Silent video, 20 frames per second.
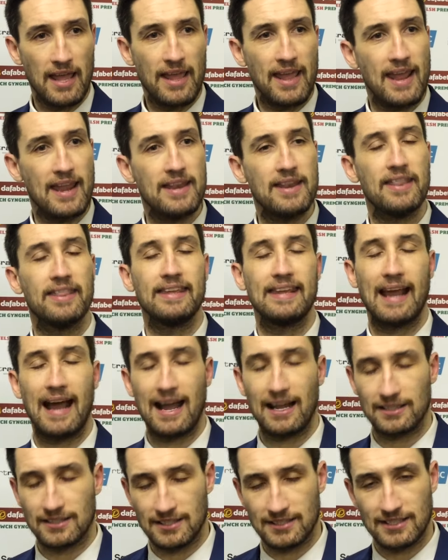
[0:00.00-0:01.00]
in the
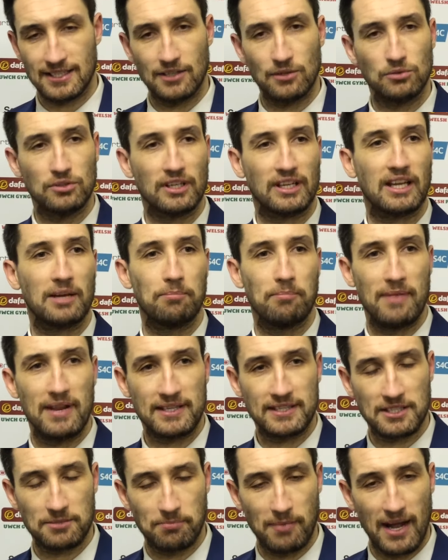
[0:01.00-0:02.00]
attitude, the
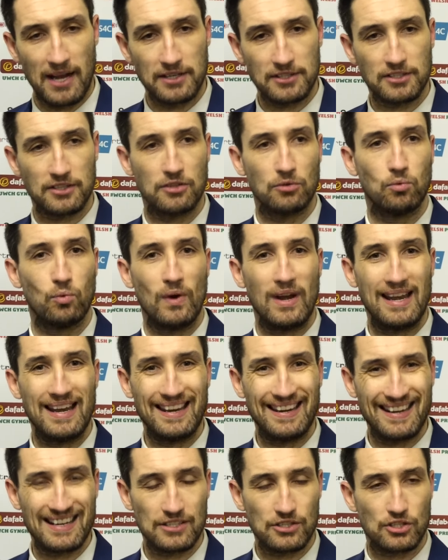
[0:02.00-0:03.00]
commitment, the
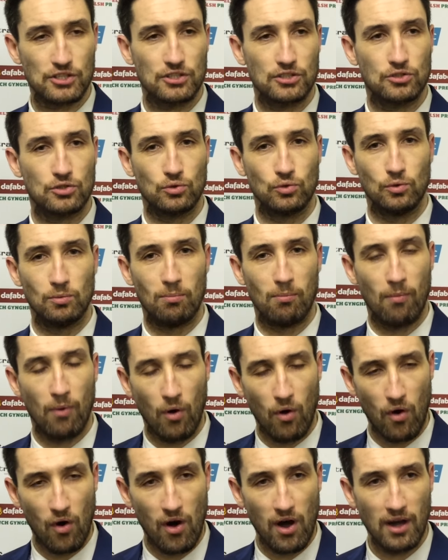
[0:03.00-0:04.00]
willingness to do
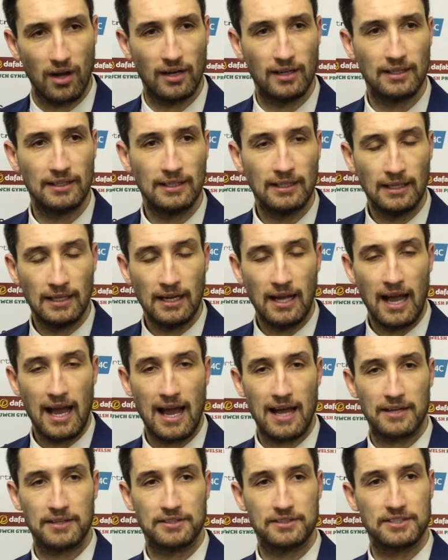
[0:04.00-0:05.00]
more,
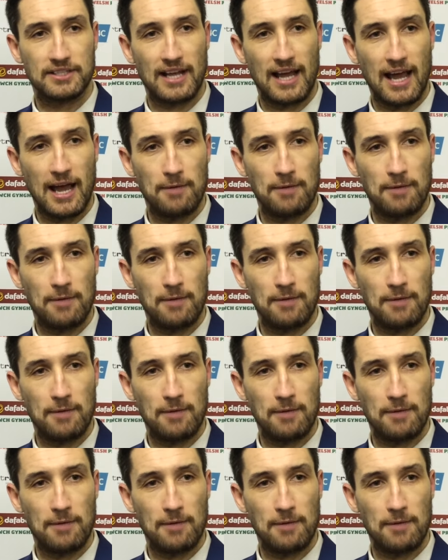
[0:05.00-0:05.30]
and